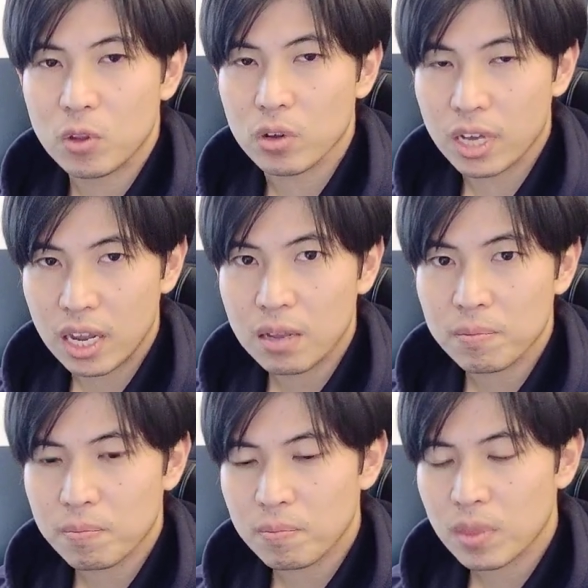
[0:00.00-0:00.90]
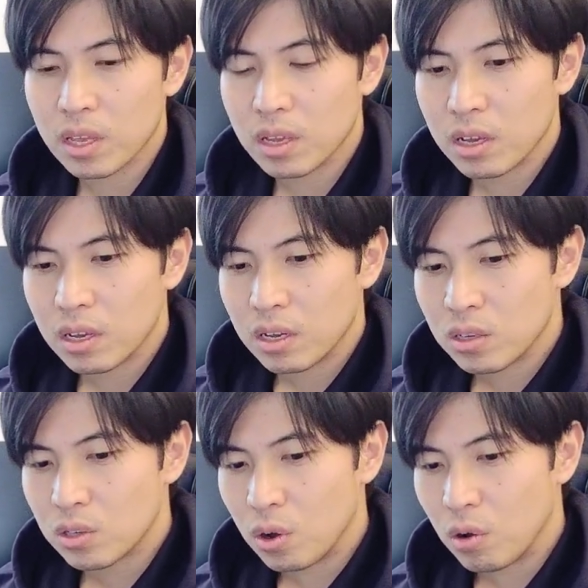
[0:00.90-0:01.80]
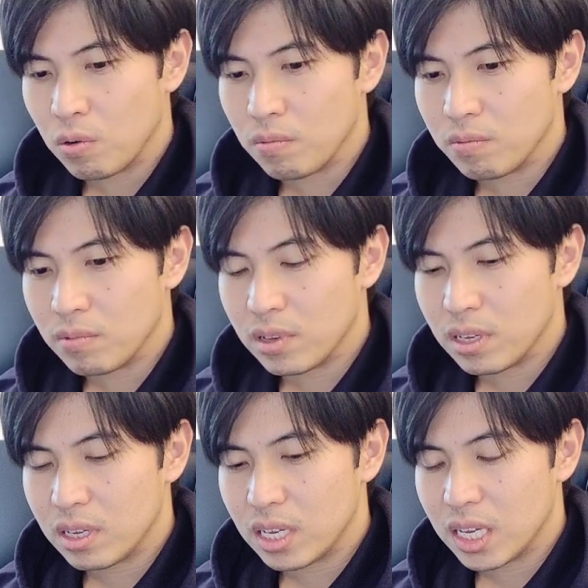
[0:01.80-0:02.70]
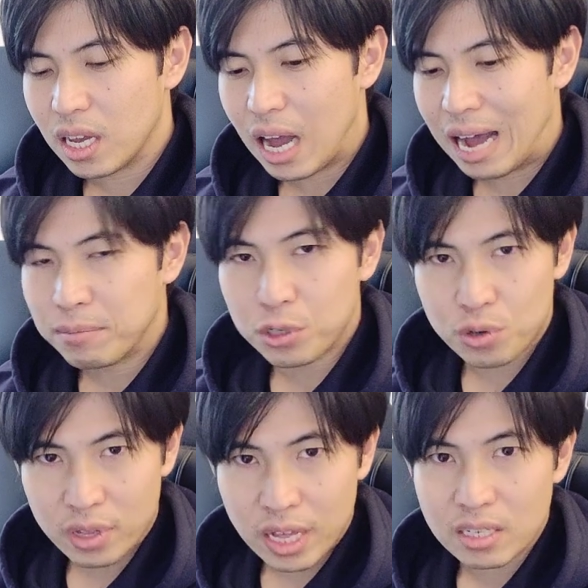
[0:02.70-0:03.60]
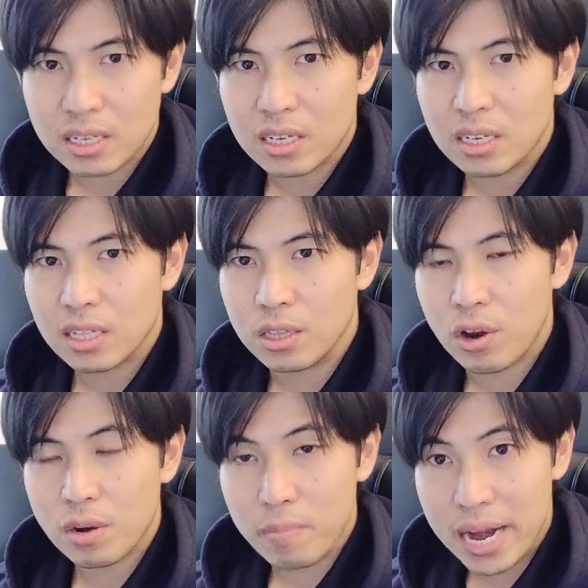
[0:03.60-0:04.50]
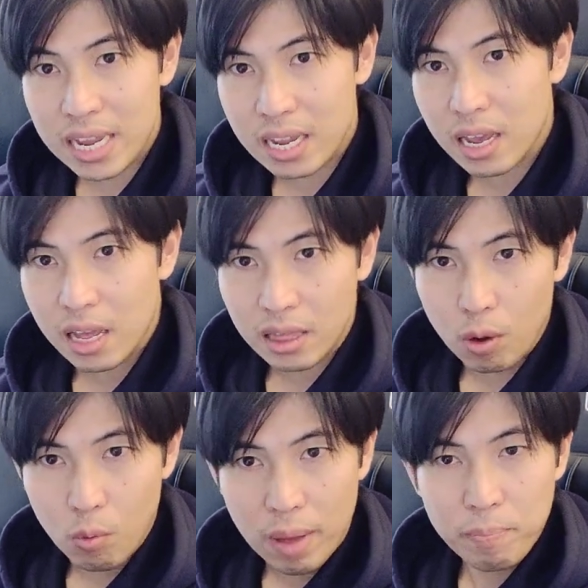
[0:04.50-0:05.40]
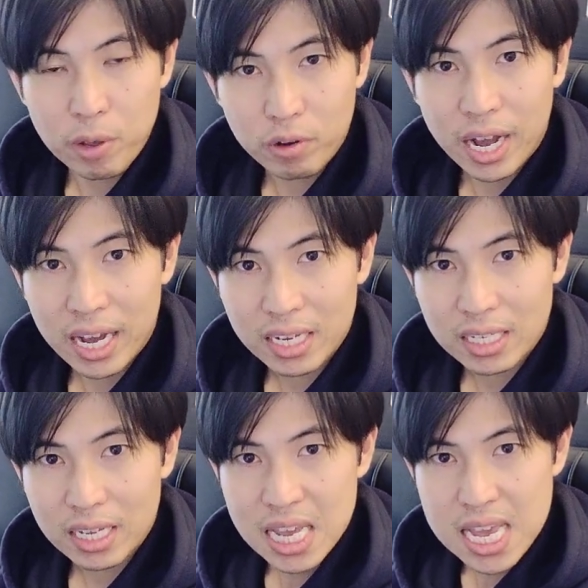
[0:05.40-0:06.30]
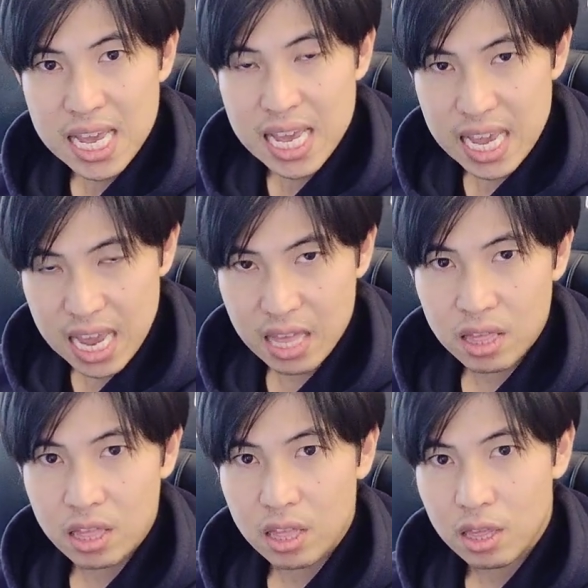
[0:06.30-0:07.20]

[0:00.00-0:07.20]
Okay, so I'm sure that there are many the red pill guys in